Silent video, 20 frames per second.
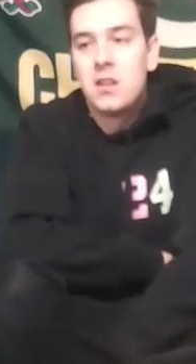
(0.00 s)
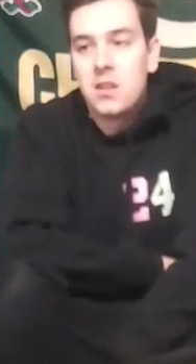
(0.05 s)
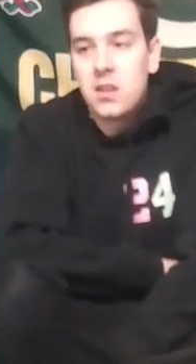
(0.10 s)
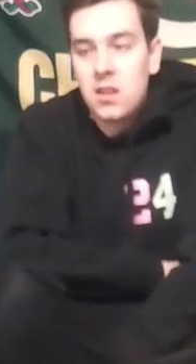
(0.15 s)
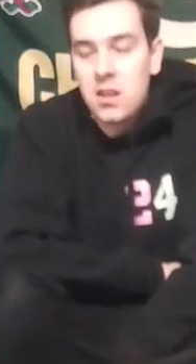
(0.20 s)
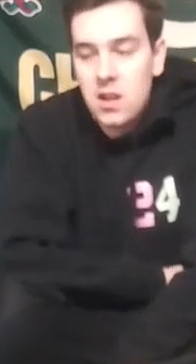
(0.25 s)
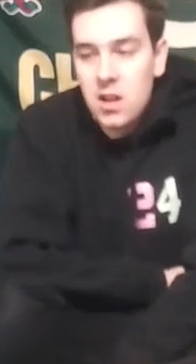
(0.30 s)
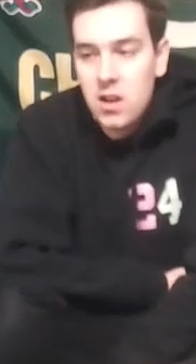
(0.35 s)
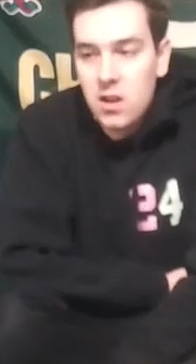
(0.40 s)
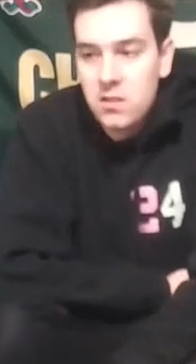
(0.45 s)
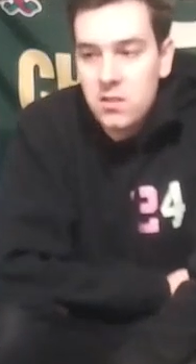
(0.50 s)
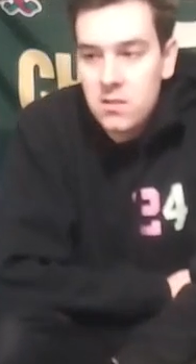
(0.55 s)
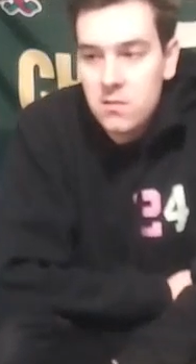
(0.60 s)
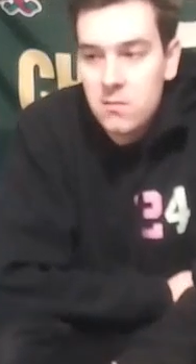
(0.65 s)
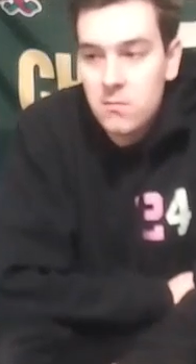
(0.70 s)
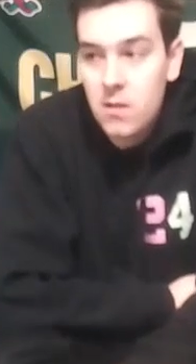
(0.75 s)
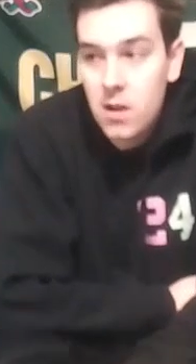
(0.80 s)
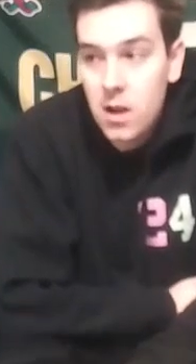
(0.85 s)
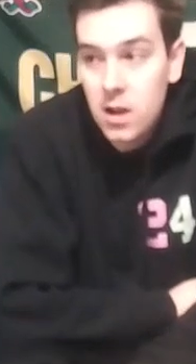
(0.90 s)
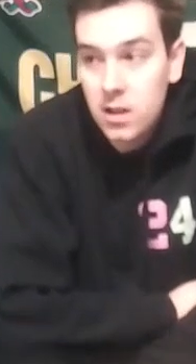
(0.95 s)
and
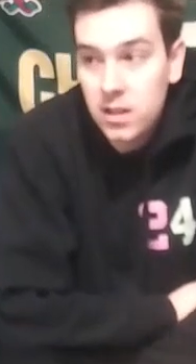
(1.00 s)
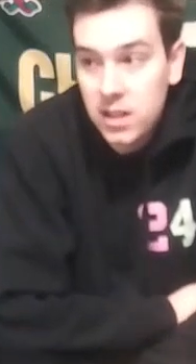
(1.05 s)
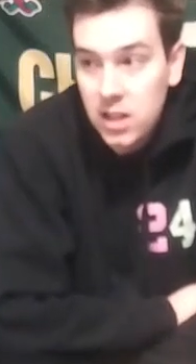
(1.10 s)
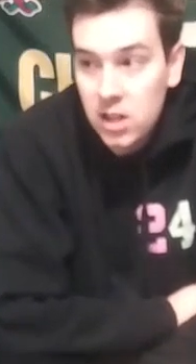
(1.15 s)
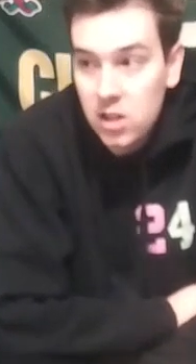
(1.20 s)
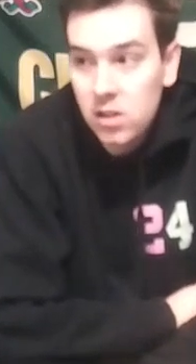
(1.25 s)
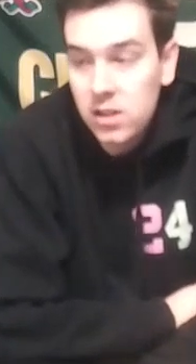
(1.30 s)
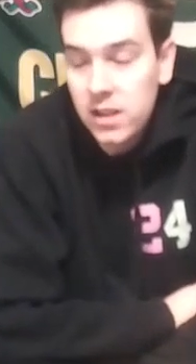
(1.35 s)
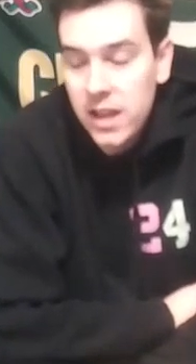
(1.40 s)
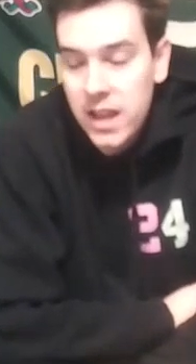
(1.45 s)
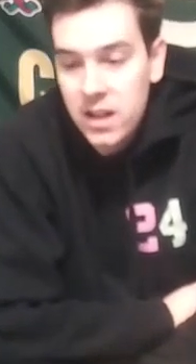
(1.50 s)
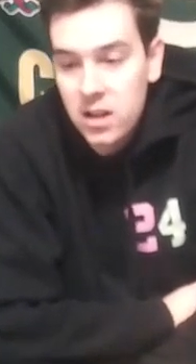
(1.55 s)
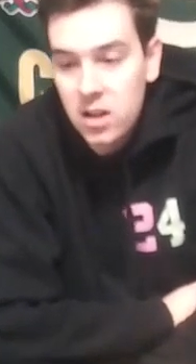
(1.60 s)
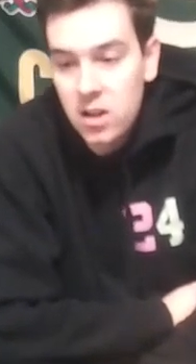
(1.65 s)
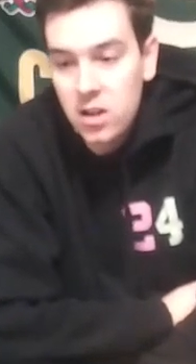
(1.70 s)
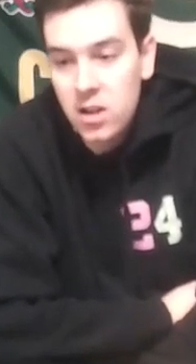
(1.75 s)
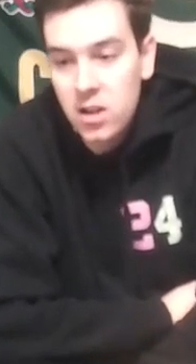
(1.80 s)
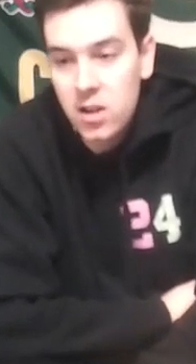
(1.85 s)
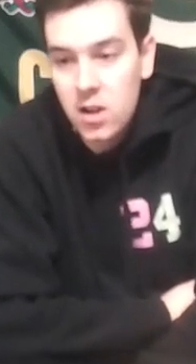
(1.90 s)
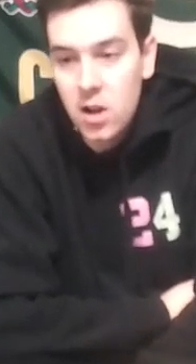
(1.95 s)
then a year
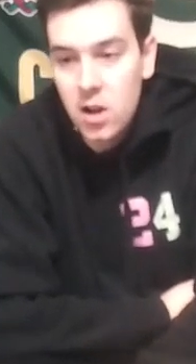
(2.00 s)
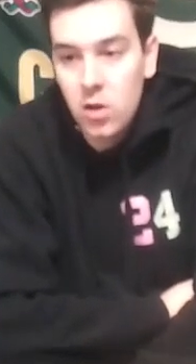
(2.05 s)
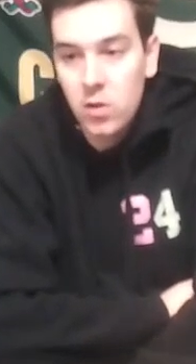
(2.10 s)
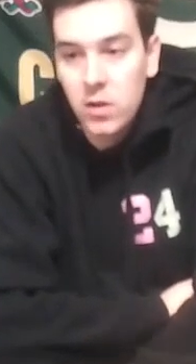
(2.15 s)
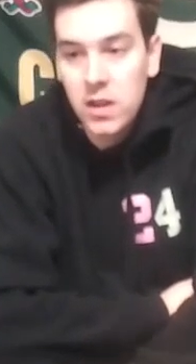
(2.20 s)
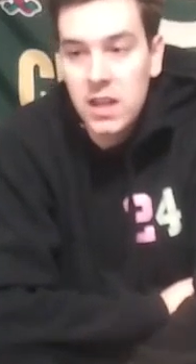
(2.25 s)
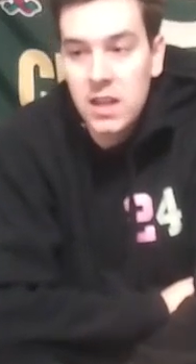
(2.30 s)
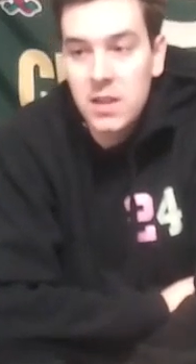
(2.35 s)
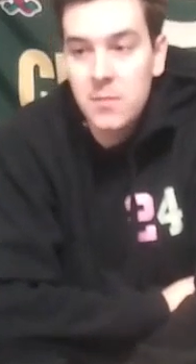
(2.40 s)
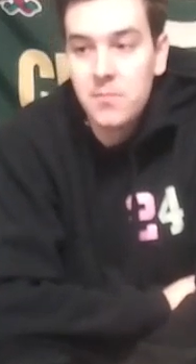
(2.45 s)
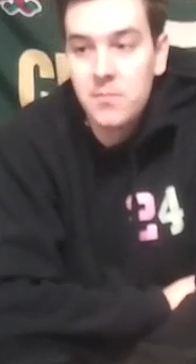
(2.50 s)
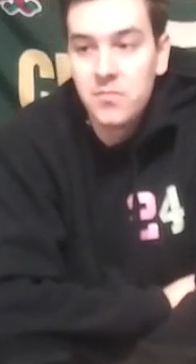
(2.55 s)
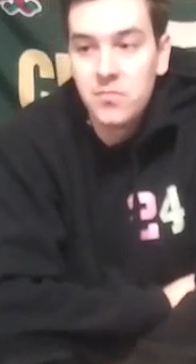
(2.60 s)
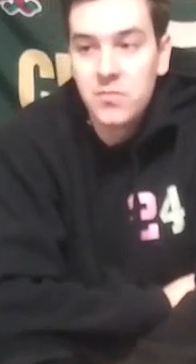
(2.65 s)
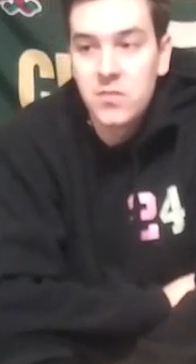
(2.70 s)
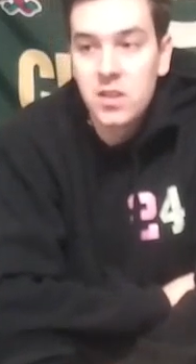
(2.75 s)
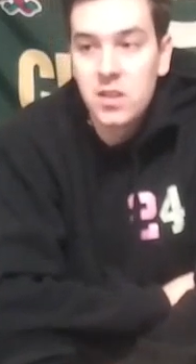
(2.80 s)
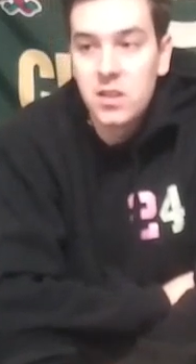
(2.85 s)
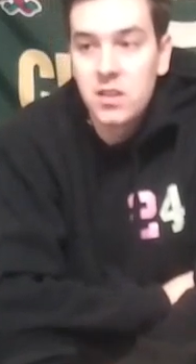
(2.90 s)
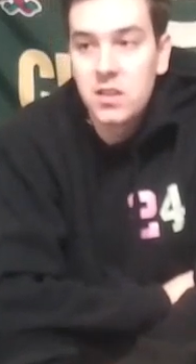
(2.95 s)
later, he
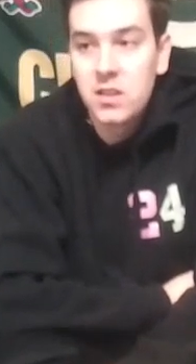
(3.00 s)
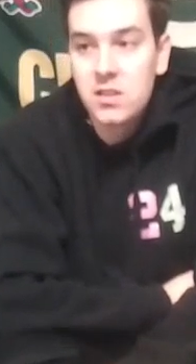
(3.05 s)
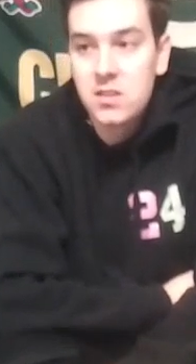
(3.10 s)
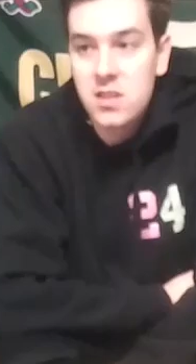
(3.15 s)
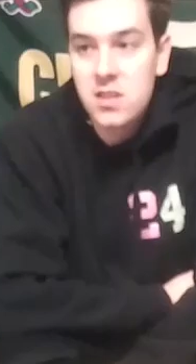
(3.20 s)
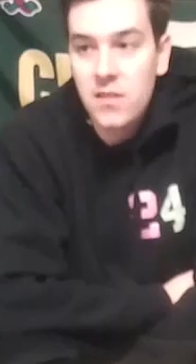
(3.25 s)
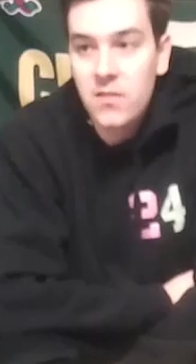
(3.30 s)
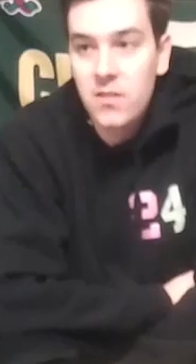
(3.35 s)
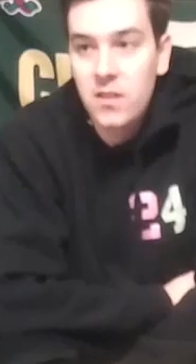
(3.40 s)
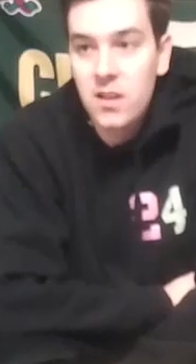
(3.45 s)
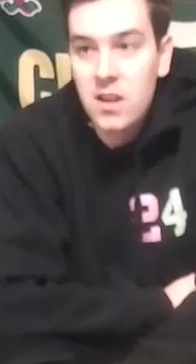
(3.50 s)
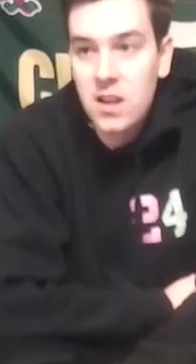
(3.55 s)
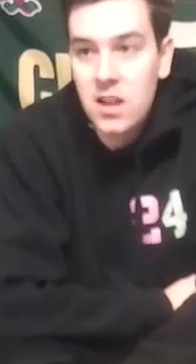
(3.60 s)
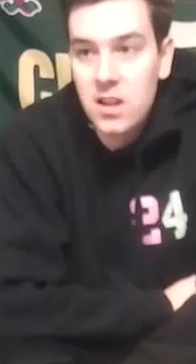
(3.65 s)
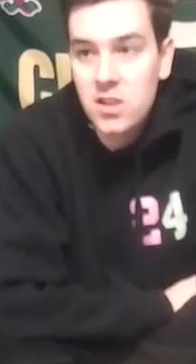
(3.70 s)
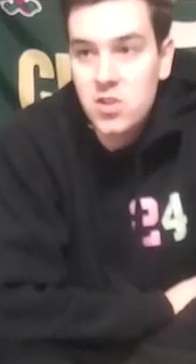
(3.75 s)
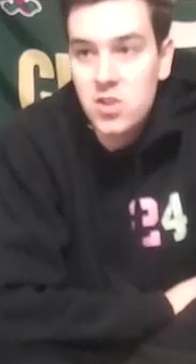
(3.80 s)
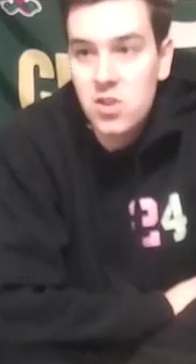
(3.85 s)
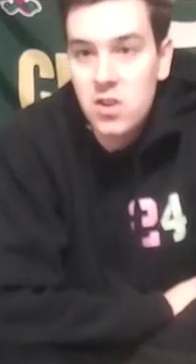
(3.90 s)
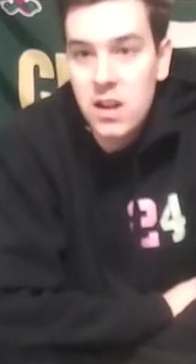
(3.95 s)
suffered an
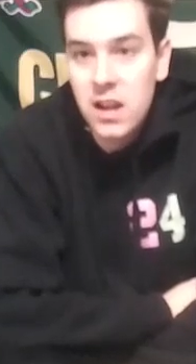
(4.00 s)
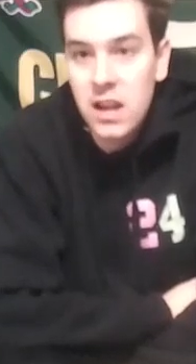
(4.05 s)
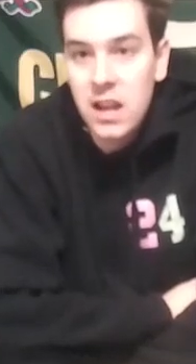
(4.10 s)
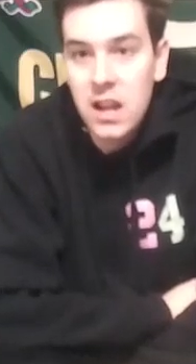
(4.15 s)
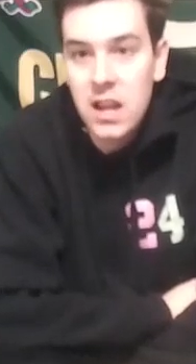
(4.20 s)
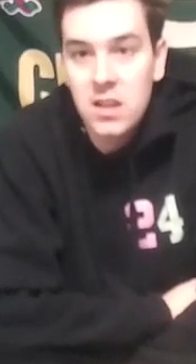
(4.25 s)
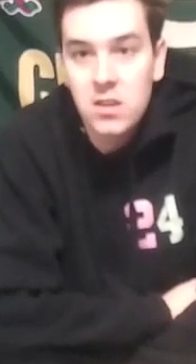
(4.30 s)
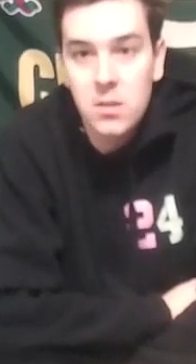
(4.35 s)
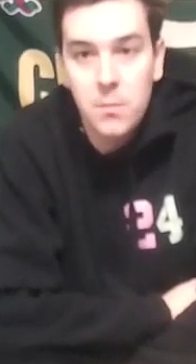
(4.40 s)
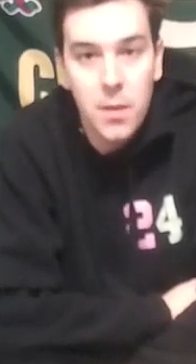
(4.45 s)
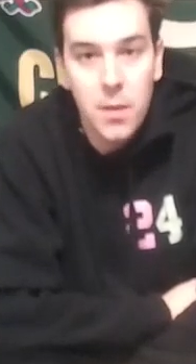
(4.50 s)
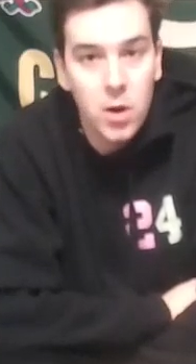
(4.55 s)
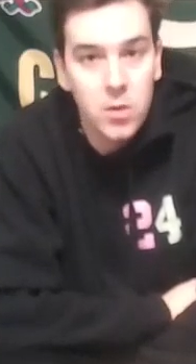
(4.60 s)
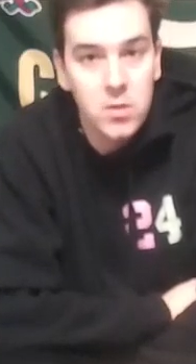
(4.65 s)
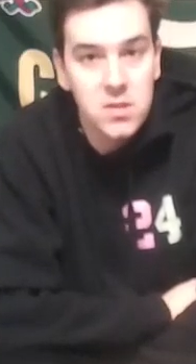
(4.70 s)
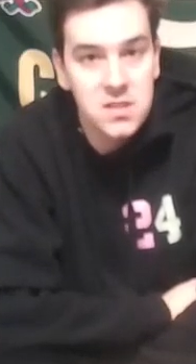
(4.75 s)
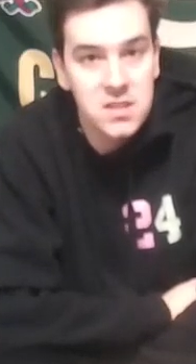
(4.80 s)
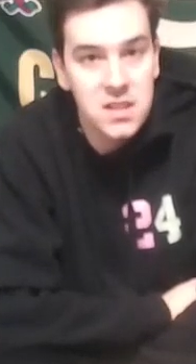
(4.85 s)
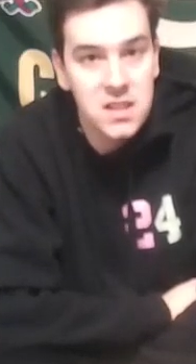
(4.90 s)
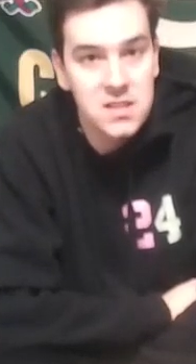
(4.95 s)
injury in the
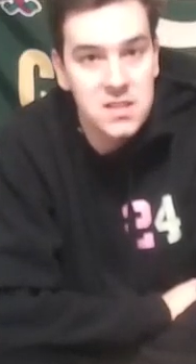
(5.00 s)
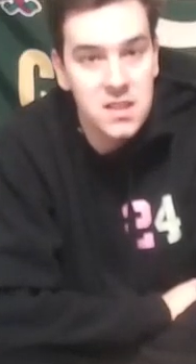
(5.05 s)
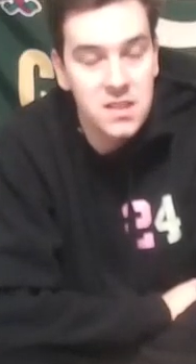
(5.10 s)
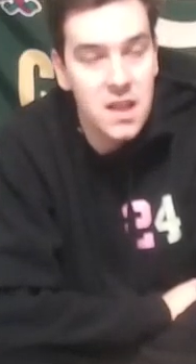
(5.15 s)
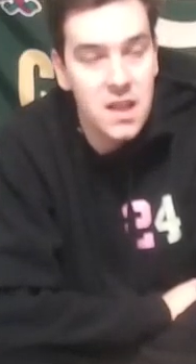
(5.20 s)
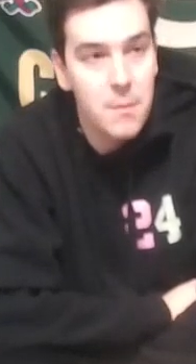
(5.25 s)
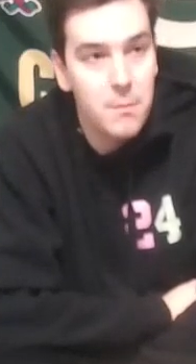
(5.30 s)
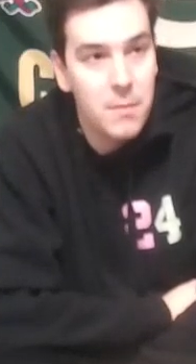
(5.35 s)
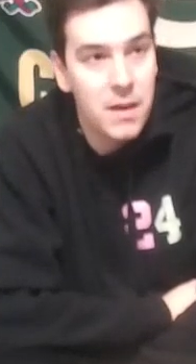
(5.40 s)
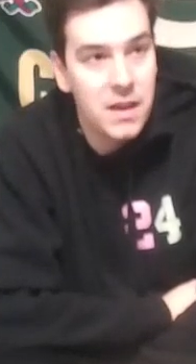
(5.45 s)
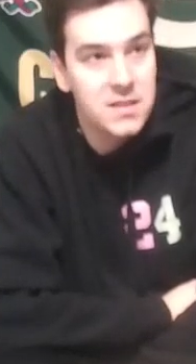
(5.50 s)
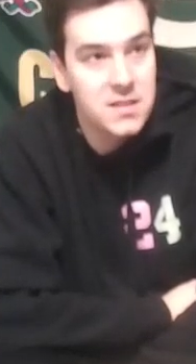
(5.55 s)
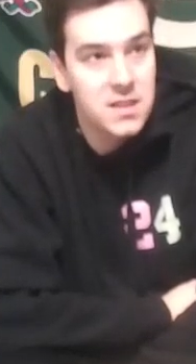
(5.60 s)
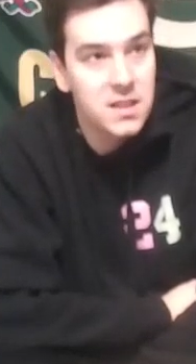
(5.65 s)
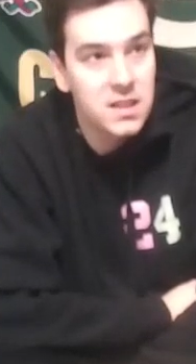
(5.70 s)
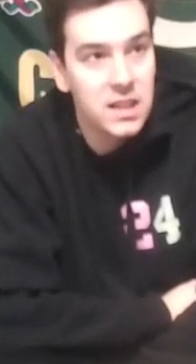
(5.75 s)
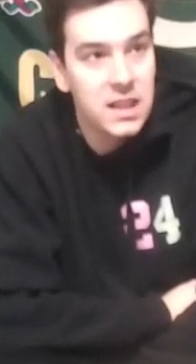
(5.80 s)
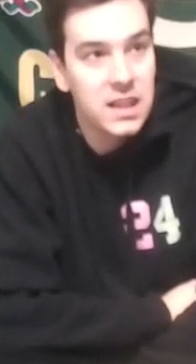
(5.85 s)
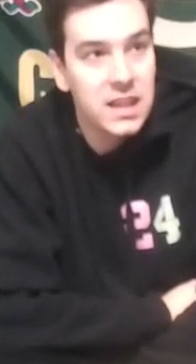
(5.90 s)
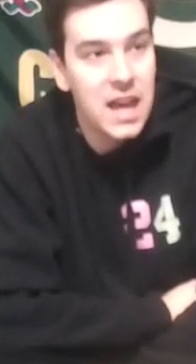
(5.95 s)
postseason that
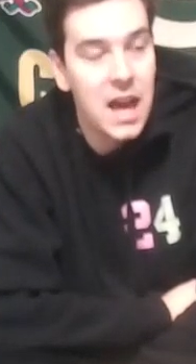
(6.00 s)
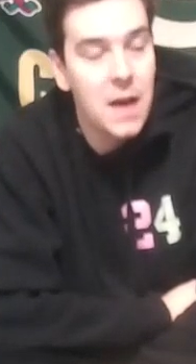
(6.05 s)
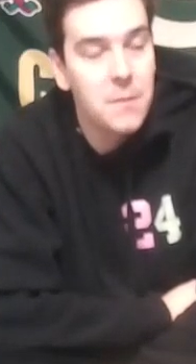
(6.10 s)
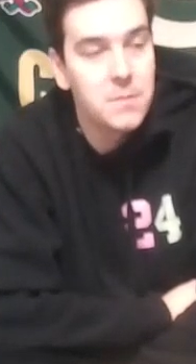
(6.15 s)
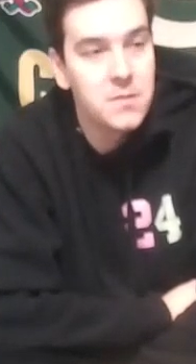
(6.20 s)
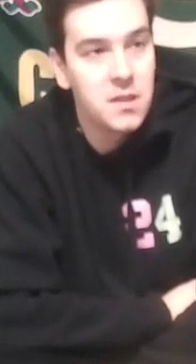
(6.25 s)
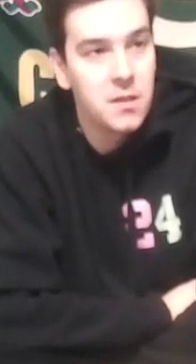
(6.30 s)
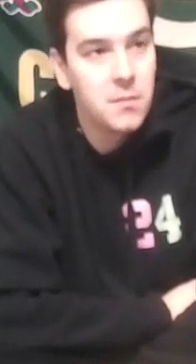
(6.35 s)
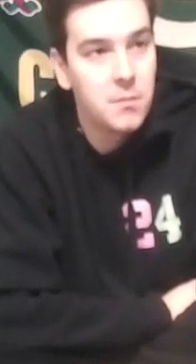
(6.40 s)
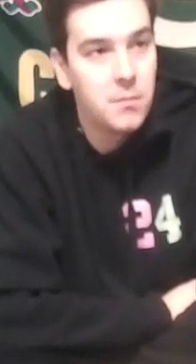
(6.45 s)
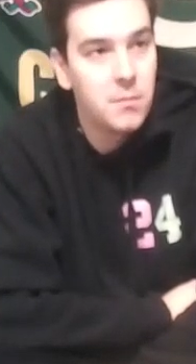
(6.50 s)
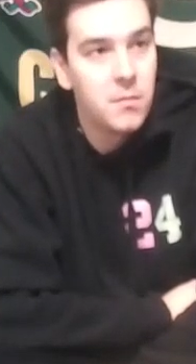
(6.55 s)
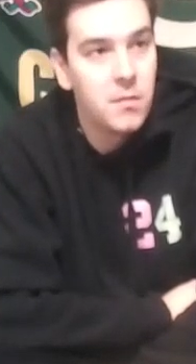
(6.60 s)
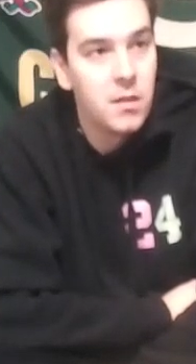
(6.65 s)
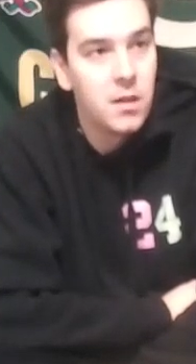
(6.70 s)
basically kept him